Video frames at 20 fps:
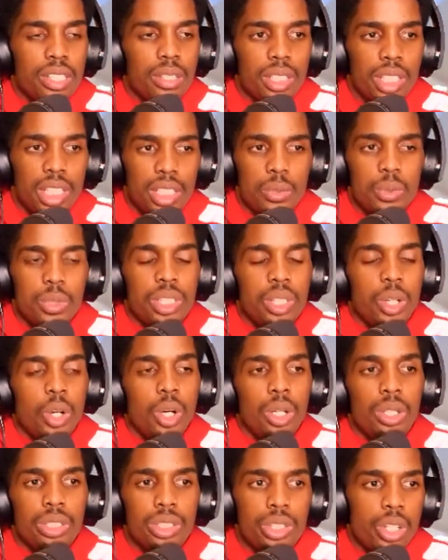This was
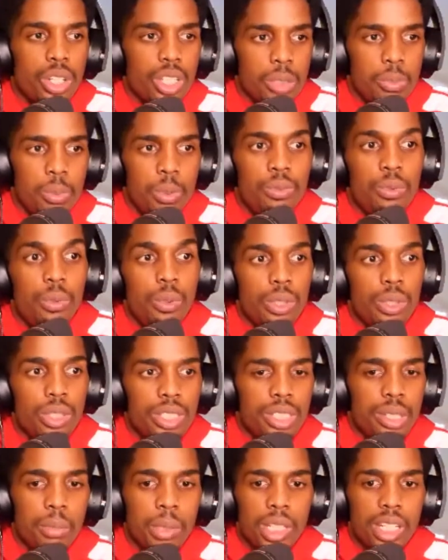all talks before
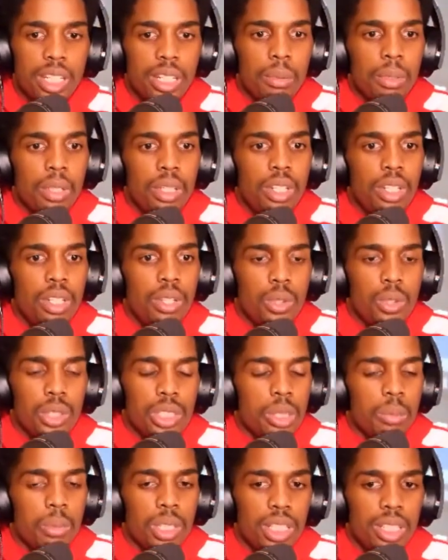summer camp or
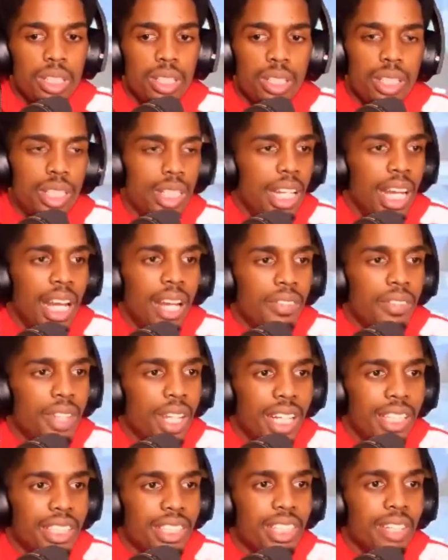summer league. And then after that, I
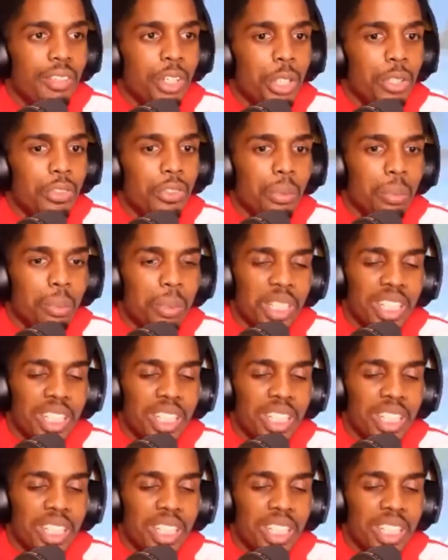just never heard from him again.